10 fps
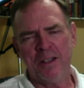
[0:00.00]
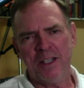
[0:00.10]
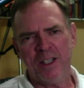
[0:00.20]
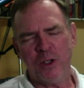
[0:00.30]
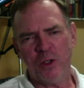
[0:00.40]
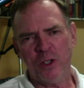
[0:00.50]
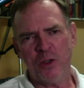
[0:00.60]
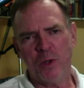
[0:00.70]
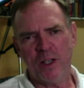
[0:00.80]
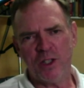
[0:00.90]
in the early
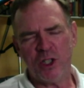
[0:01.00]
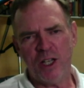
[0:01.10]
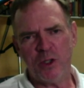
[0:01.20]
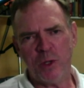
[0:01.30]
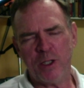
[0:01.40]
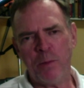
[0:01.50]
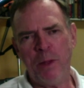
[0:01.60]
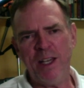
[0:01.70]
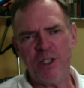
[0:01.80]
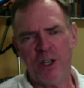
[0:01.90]
20th century. It's
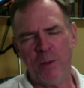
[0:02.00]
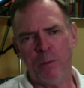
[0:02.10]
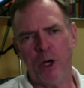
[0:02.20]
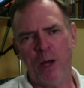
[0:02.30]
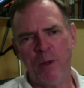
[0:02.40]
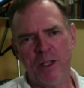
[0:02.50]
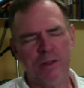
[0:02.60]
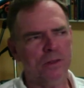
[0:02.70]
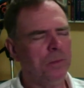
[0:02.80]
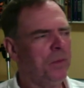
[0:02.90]
based on the bombing
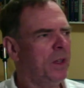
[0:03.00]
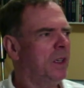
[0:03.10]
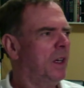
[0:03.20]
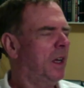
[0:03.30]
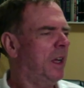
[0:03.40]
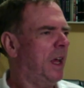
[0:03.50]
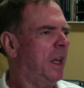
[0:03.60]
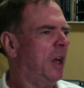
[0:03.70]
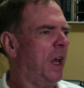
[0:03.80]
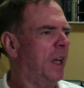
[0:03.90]
of
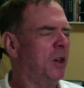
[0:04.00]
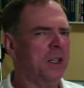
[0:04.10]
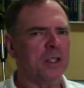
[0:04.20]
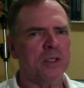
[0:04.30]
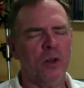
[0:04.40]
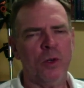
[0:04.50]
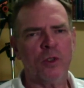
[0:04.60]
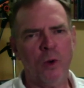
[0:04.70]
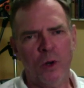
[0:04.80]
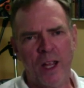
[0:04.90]
an anarchist, or
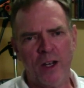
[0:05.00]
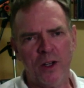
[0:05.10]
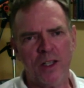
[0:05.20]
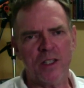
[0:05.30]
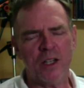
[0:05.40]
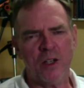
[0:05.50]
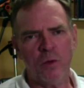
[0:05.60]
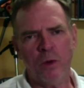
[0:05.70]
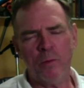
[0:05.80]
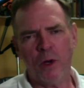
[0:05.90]
quote anarchist,
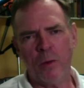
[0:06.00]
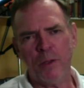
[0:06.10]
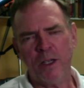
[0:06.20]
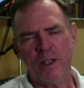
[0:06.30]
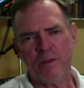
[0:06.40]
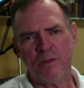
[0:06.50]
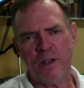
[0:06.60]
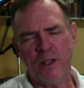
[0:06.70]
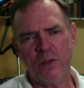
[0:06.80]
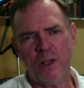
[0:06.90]
unquote, bombing
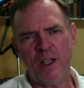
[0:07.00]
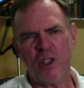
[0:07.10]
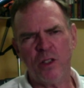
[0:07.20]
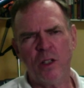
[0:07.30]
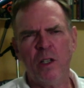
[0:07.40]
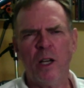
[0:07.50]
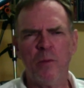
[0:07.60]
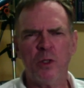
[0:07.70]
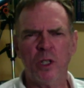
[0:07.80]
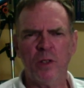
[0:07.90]
of Greenwich
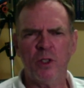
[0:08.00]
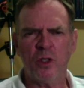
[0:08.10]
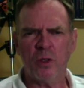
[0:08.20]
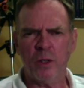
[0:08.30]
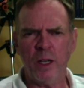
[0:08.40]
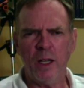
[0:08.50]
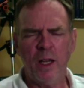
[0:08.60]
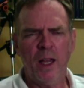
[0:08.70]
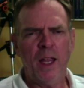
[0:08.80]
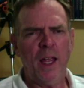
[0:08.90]
Observatory.
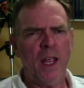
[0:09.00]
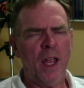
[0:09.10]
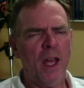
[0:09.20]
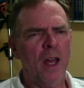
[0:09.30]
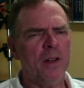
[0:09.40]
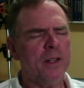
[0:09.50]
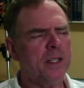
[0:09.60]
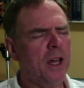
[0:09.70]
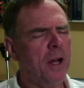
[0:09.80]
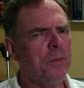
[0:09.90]
And
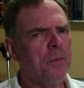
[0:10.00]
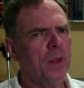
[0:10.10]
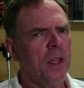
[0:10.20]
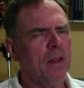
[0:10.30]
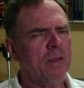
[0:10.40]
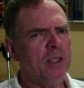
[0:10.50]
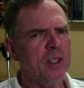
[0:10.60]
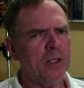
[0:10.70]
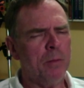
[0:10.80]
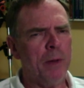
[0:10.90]
this
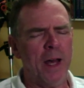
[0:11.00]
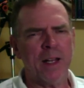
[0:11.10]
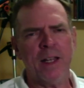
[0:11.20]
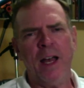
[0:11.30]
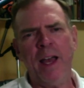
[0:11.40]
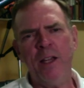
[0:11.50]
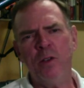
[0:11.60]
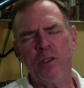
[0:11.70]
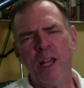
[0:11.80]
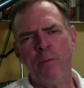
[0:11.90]
is about a guy
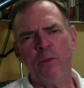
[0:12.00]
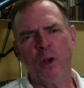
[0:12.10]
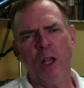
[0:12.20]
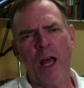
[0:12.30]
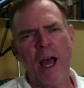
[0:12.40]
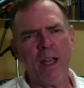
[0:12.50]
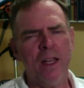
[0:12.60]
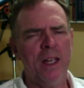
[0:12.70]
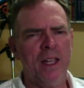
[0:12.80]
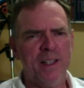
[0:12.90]
who's named Verloc.
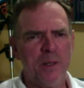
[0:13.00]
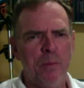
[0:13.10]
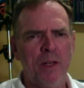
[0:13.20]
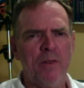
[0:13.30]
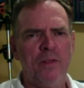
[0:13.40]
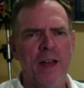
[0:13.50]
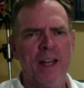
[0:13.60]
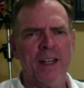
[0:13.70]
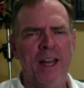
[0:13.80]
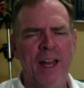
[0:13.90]
He's a big
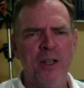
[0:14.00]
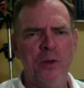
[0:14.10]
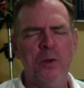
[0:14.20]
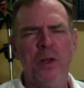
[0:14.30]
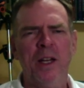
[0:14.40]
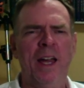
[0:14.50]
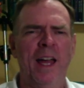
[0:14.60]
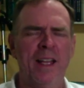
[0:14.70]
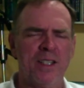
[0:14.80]
fat guy who's